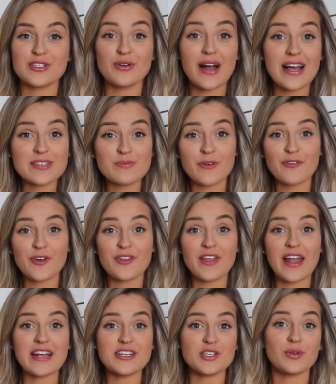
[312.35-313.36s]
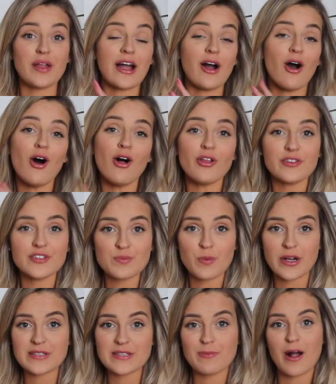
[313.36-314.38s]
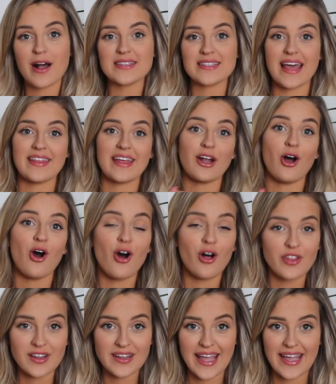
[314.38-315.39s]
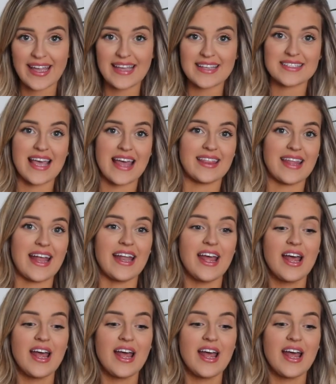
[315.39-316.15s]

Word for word: do you guys prefer that I do like all the sports bras and then all the leggings and then